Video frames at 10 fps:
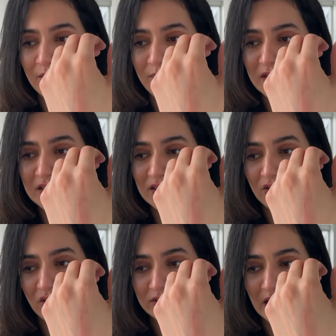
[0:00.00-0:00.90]
please
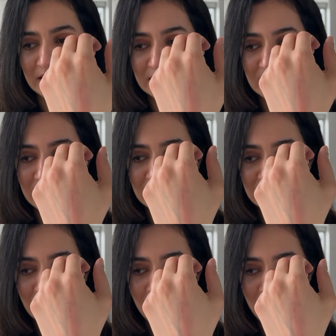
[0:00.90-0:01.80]
ignore that. See, that's
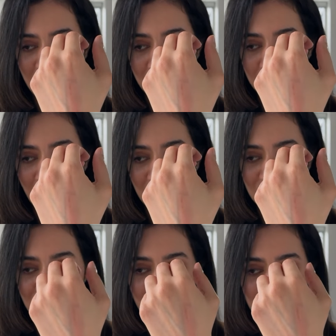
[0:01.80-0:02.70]
the Merit
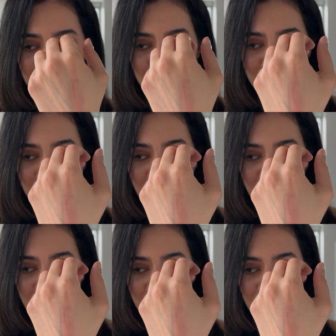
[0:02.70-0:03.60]
eyeshadow
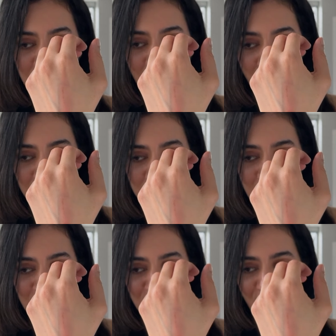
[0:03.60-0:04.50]
still not
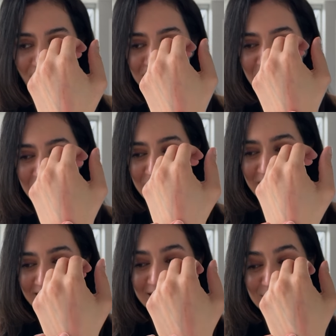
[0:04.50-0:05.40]
coming off
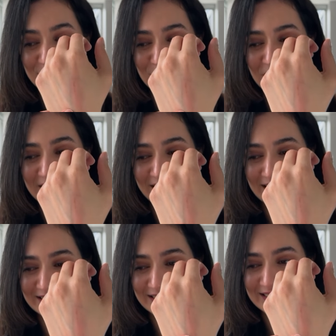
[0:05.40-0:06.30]
completely. So you can tell
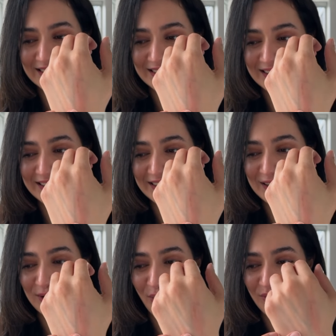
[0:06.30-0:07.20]
that they're really, really
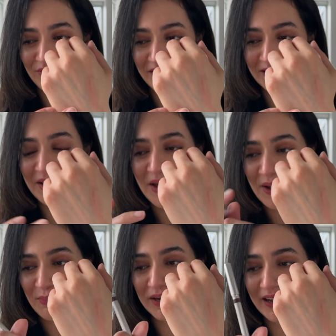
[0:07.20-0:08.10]
long wearing.
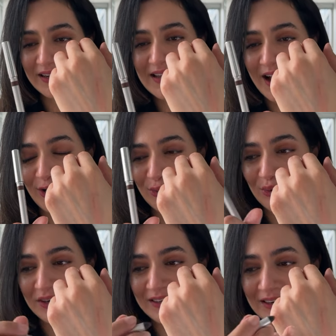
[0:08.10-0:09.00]
But anyhow,
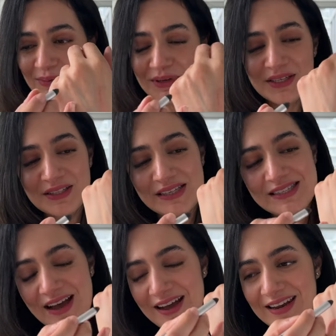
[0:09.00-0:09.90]
coming to this
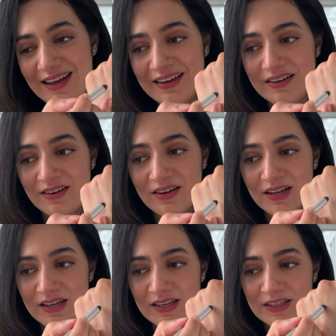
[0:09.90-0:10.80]
eyeliner,
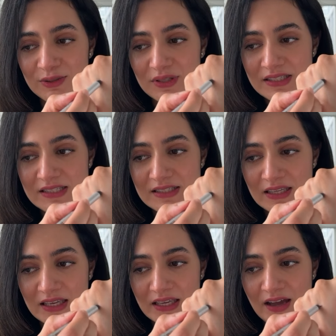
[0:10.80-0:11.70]
you can
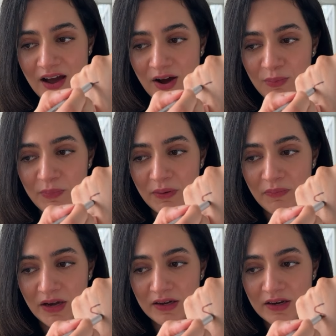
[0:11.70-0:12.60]
see how
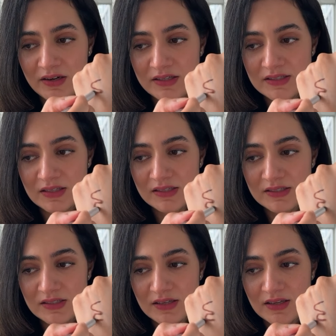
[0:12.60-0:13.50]
pigmented this
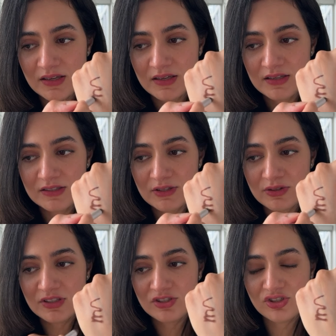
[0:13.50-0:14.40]
is. So
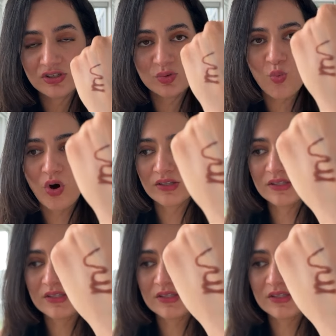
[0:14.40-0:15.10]
this is just one